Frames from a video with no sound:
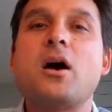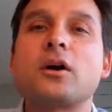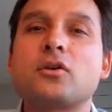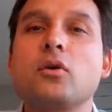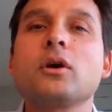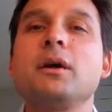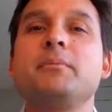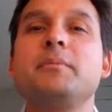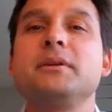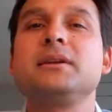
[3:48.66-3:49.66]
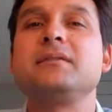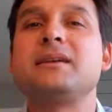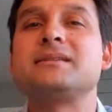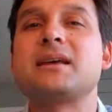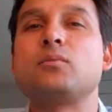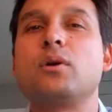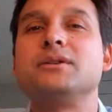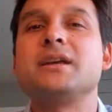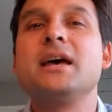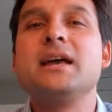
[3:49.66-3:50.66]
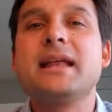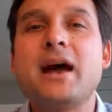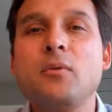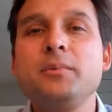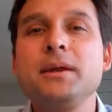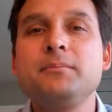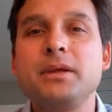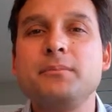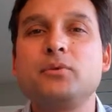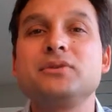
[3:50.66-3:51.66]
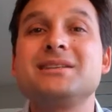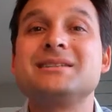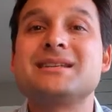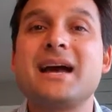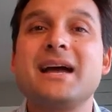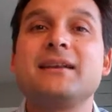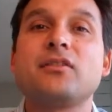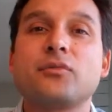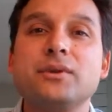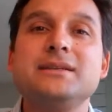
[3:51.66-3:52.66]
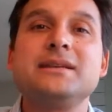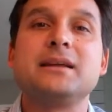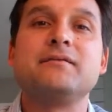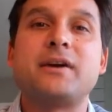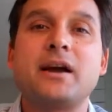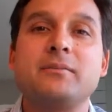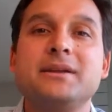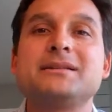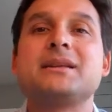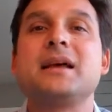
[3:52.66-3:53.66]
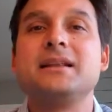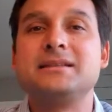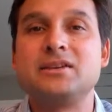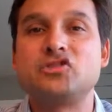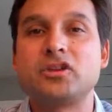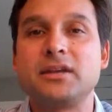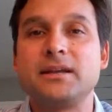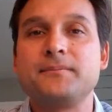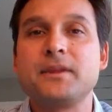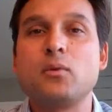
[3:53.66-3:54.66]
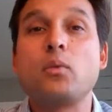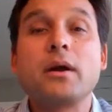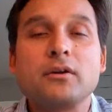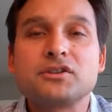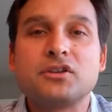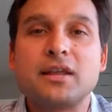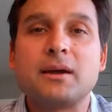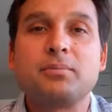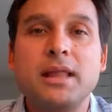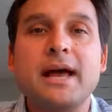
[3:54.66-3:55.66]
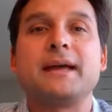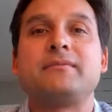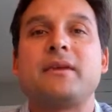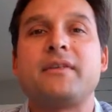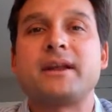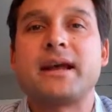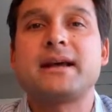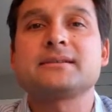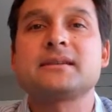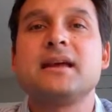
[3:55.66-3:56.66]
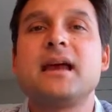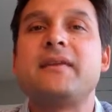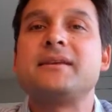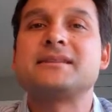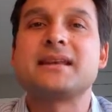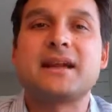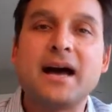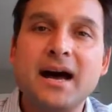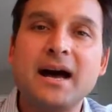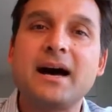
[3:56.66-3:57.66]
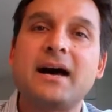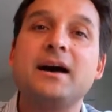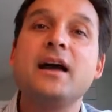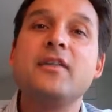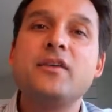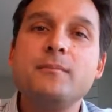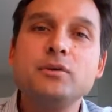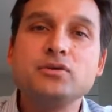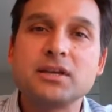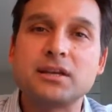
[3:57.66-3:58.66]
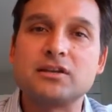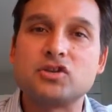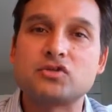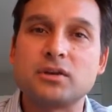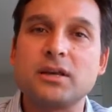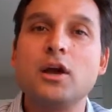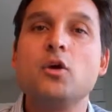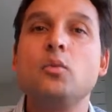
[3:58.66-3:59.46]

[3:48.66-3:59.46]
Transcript: Our core capability, they said, was helping people design 3D environments digitally. Where else could they apply it, they then asked. And they said, aha, the music industry.